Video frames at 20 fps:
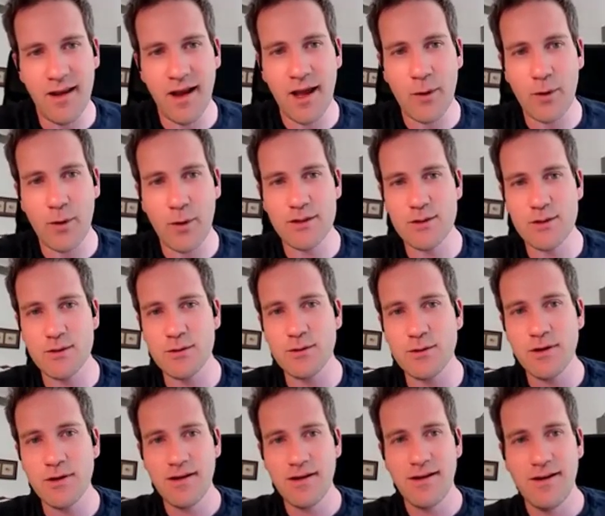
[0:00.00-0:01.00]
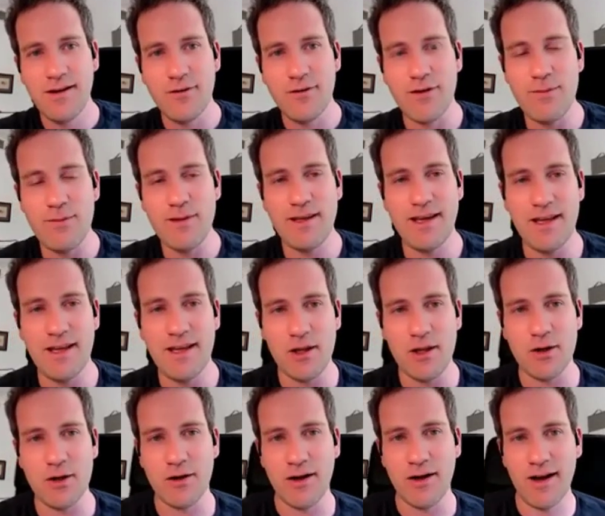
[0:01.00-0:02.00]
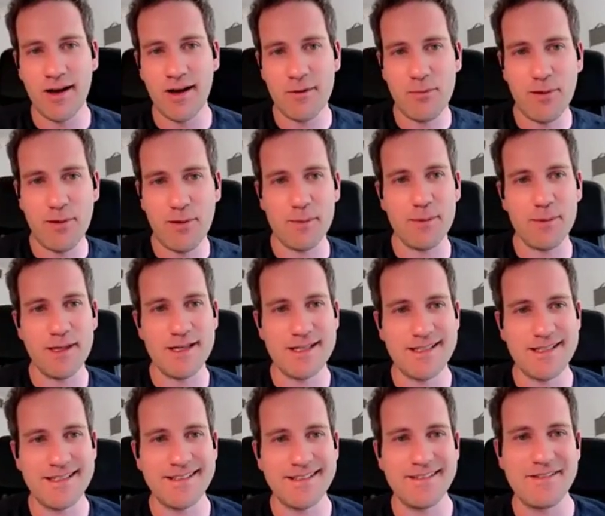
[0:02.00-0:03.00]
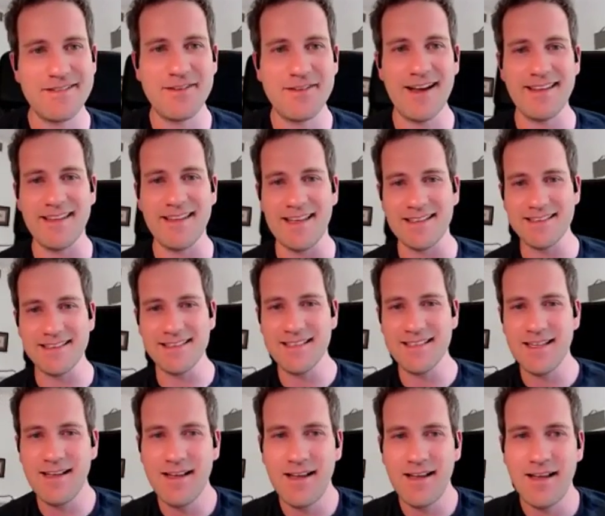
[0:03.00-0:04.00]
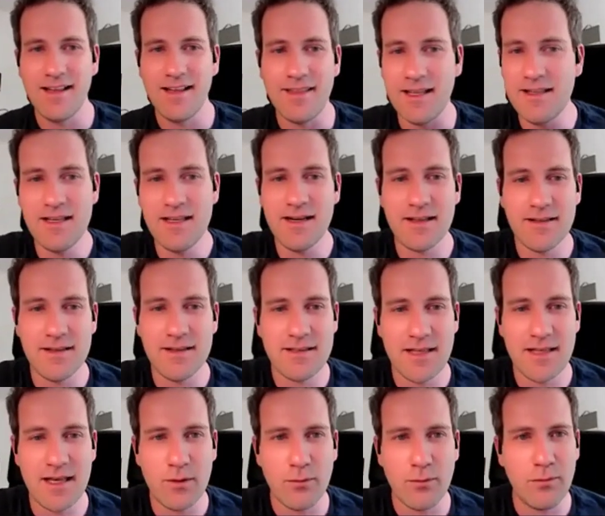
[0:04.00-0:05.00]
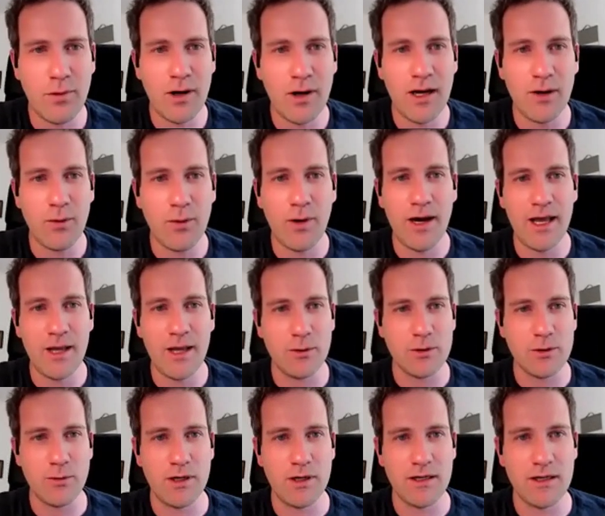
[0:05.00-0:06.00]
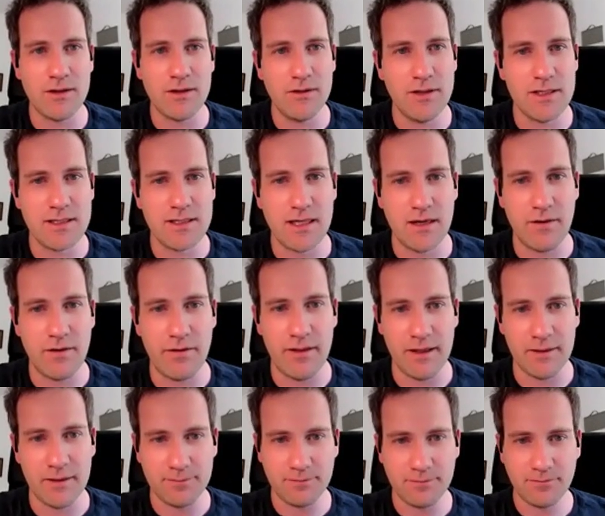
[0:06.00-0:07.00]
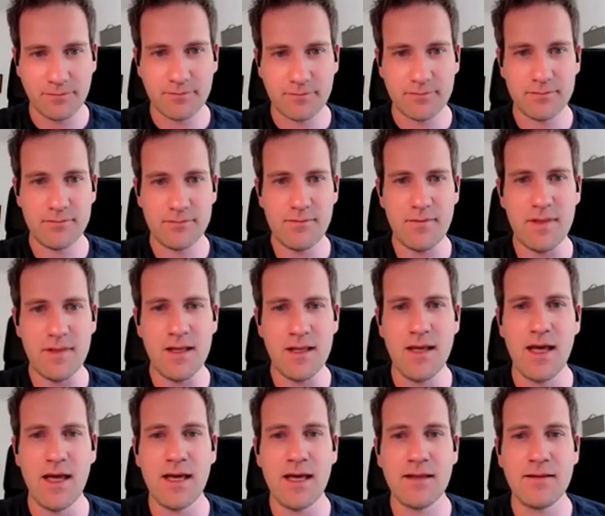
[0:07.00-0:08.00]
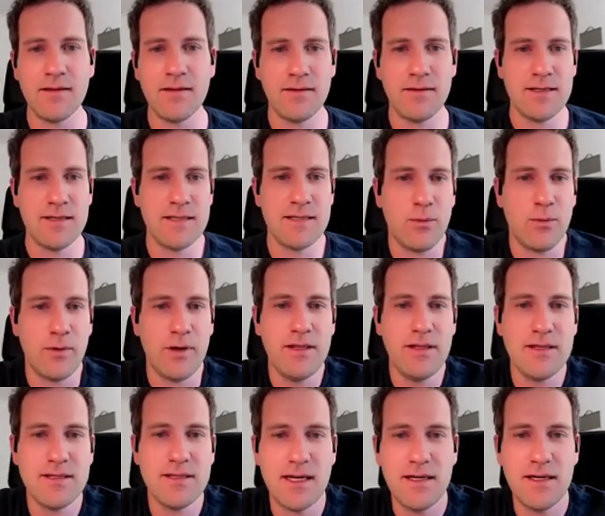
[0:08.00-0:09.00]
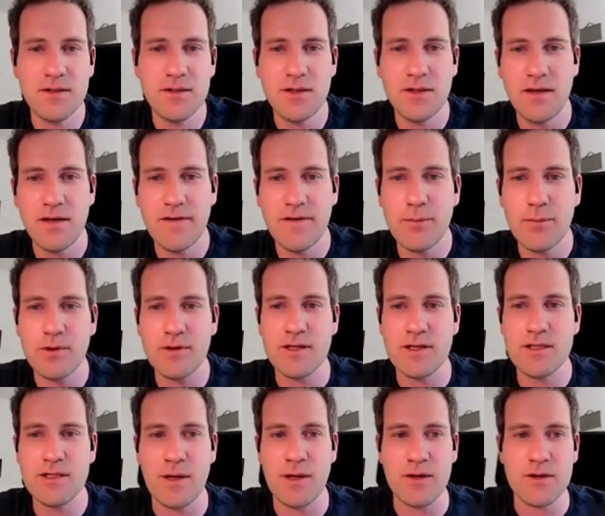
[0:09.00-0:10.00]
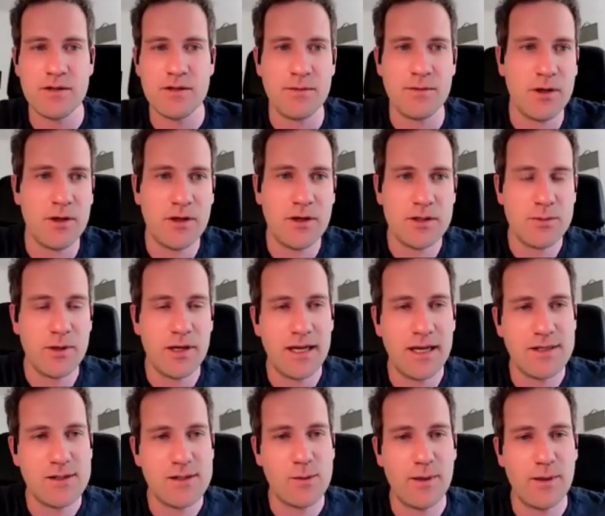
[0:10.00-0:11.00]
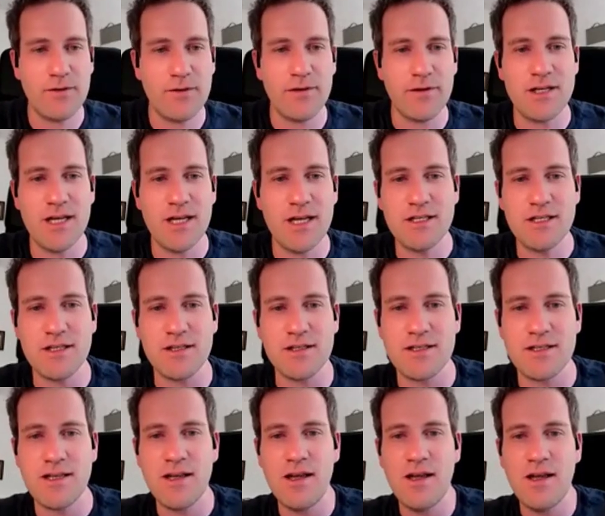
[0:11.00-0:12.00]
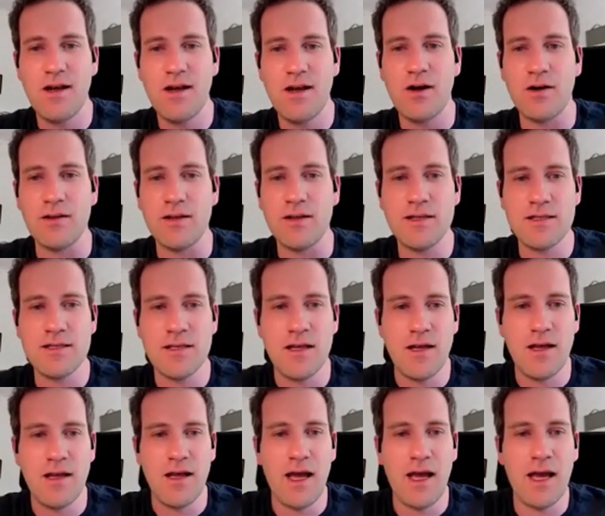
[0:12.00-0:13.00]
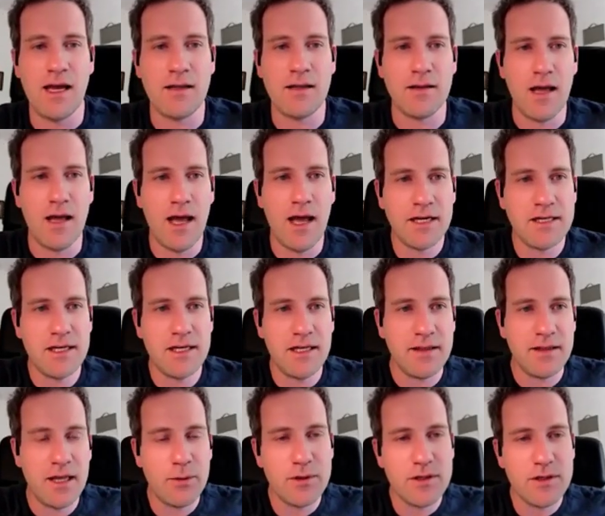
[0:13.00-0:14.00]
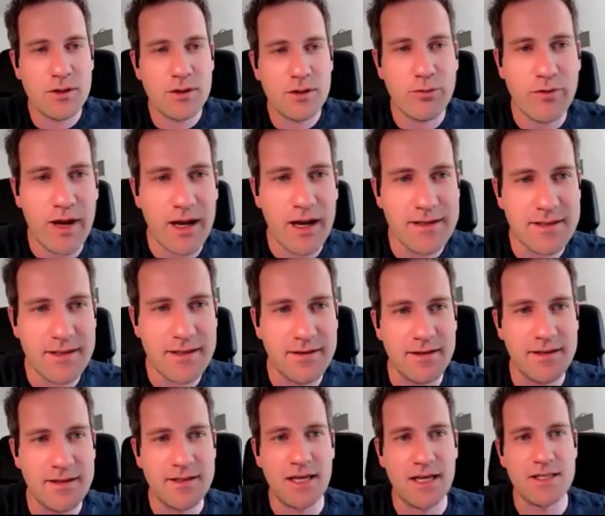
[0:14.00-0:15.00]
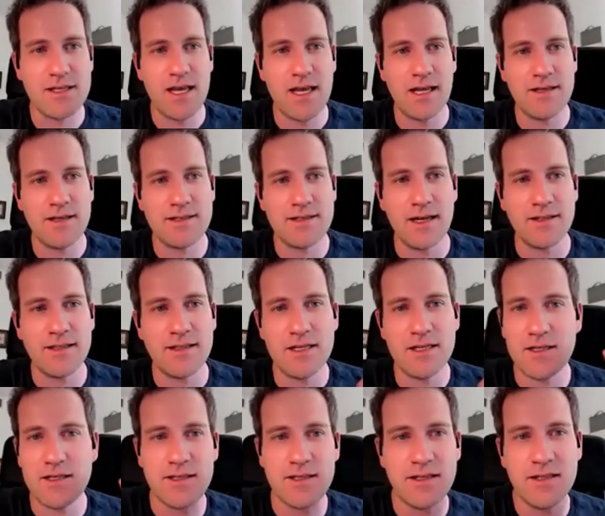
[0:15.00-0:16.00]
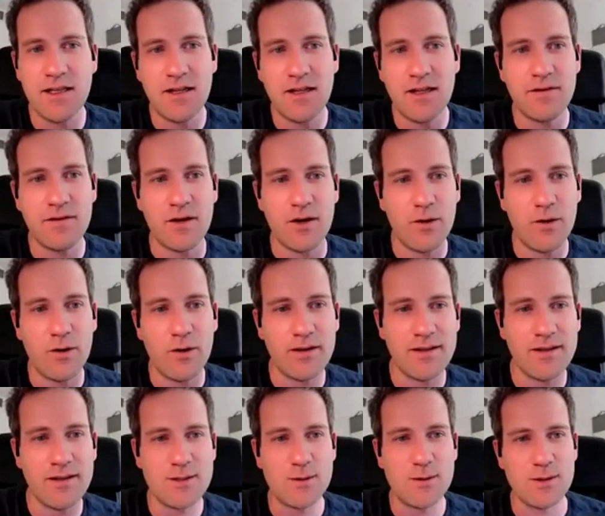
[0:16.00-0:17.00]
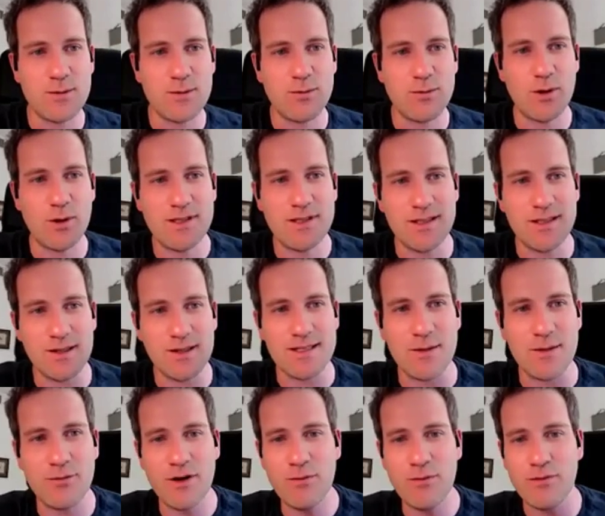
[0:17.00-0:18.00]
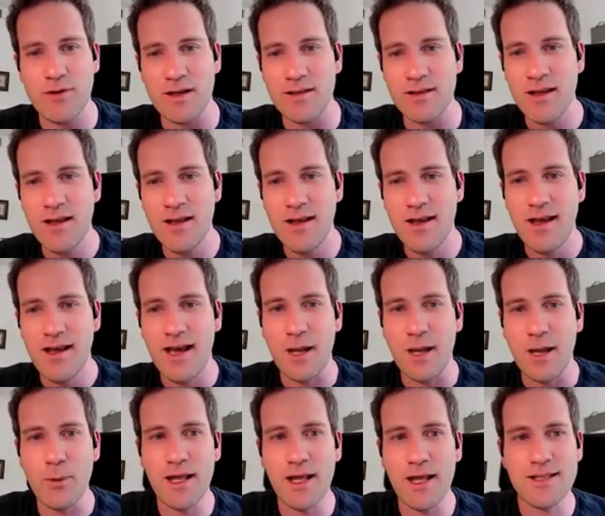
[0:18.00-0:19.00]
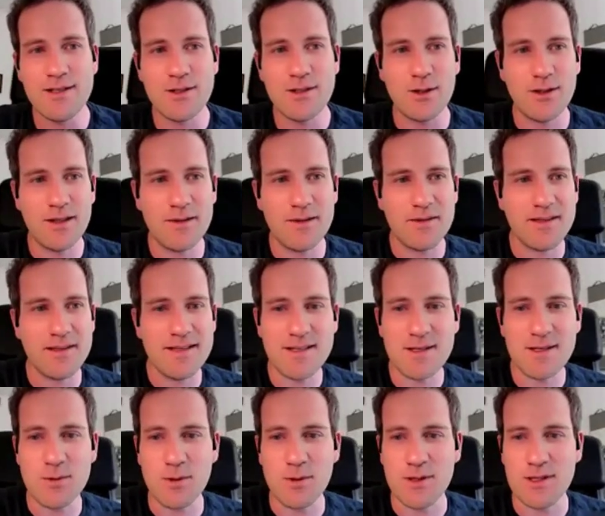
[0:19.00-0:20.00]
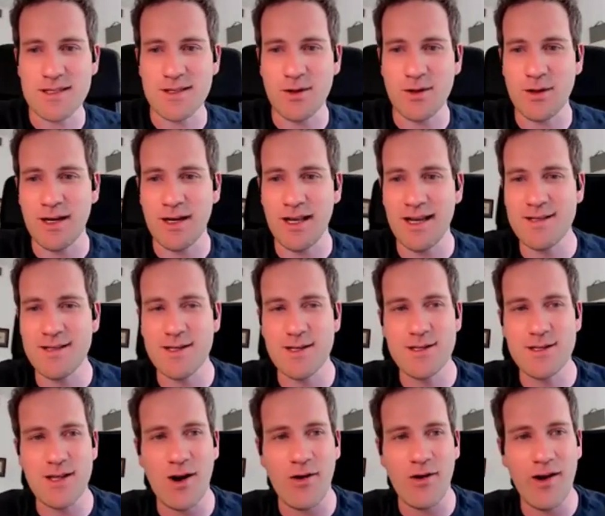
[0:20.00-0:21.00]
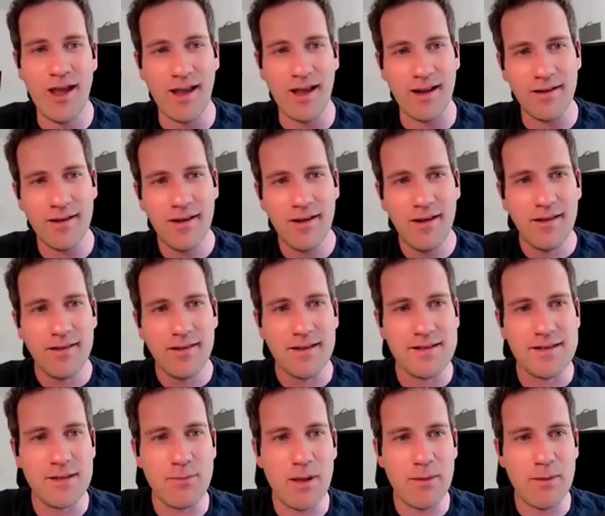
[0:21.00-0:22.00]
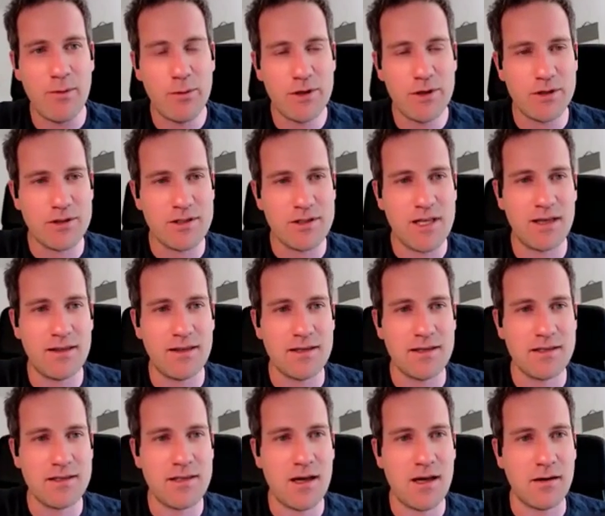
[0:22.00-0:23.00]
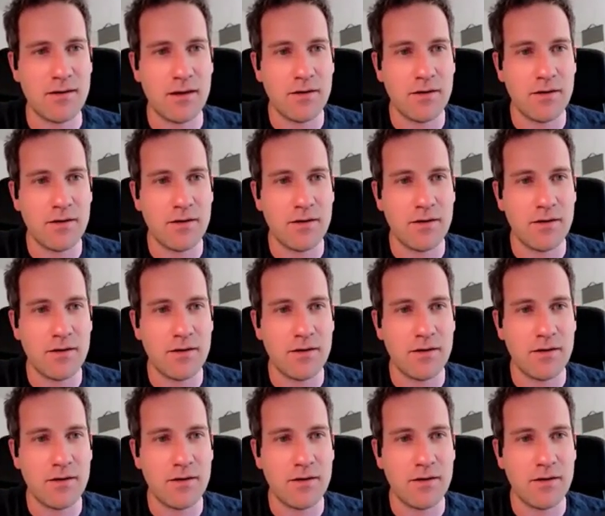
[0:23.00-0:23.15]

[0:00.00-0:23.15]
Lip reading: I want to replicate your unpublished findings, they didn't understand why I would want to do this kind of thing. And they said, we decided to give up on this manuscript because we got so many rejections on this. And actually, they were surprised that this gets any citations. They didn't even know that this was posted as a preprint. And when I told them that this was on SSRN, they said, maybe we should take this down.